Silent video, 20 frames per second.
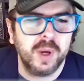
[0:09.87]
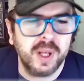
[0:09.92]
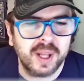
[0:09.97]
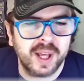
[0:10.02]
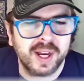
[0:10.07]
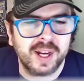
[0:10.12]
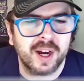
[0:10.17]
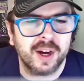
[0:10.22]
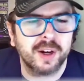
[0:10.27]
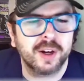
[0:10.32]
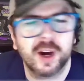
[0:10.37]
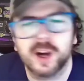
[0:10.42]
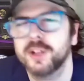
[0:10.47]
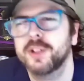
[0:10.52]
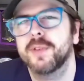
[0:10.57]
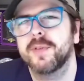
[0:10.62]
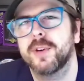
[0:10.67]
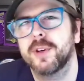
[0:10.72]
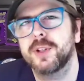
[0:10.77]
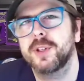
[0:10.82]
We like our
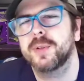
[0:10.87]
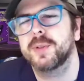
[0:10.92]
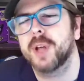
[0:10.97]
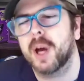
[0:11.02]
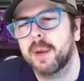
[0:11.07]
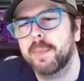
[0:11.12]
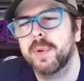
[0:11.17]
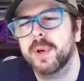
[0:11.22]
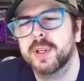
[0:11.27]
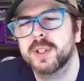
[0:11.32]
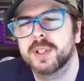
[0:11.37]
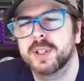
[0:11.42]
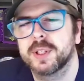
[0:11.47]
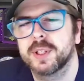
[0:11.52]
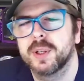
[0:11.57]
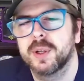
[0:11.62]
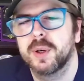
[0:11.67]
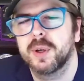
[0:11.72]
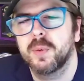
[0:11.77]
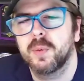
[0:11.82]
controversial
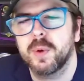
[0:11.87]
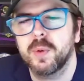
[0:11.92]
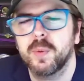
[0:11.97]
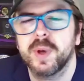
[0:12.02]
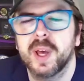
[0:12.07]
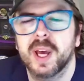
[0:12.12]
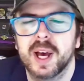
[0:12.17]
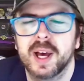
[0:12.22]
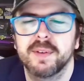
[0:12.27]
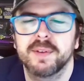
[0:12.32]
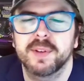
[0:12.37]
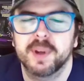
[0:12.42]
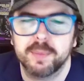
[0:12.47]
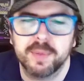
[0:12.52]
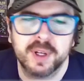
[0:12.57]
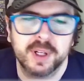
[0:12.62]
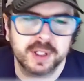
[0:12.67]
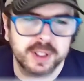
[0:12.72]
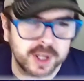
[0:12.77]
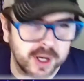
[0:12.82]
topics when we have
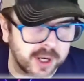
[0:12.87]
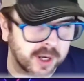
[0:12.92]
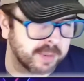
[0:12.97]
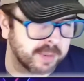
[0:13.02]
something to